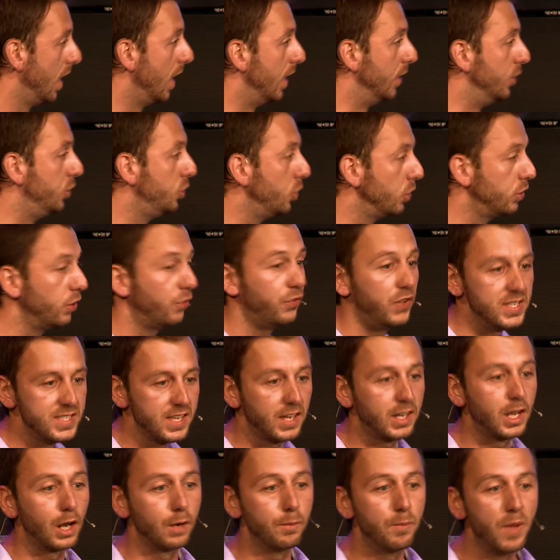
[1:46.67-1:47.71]
due to the
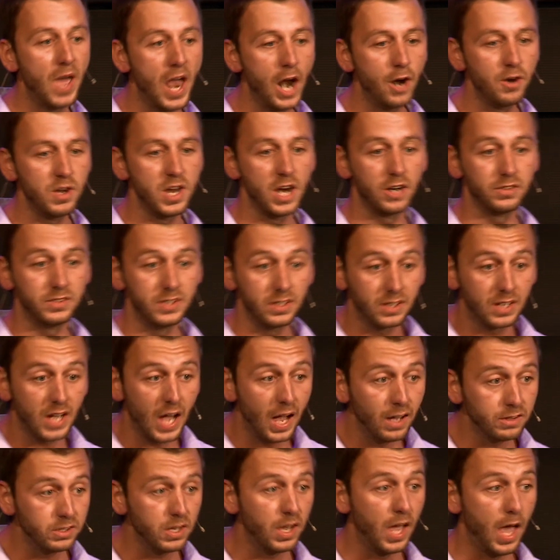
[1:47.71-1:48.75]
physical barrier that
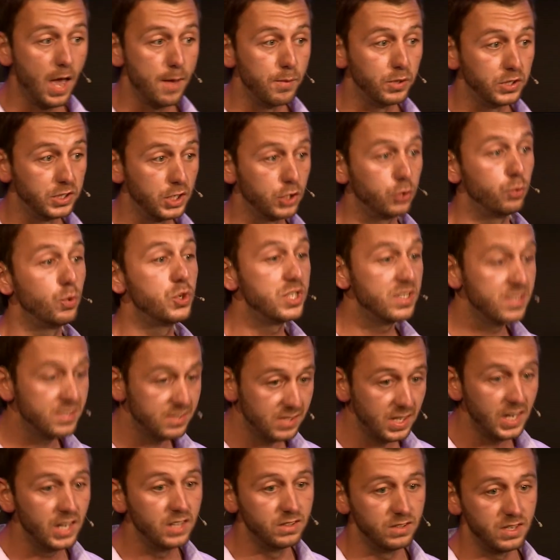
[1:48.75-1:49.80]
cut the habitat, which is
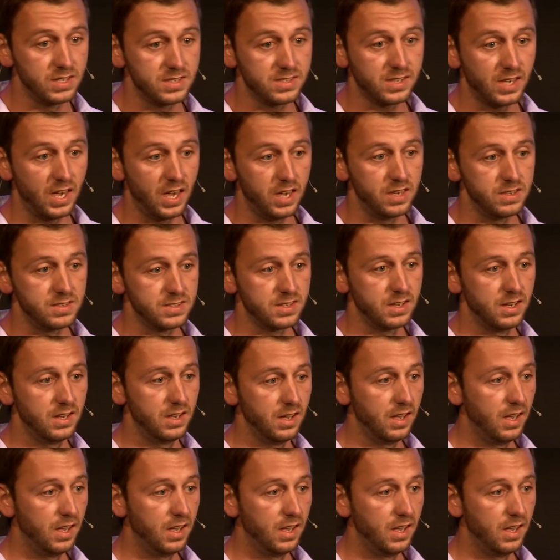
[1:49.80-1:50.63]
tea in this case?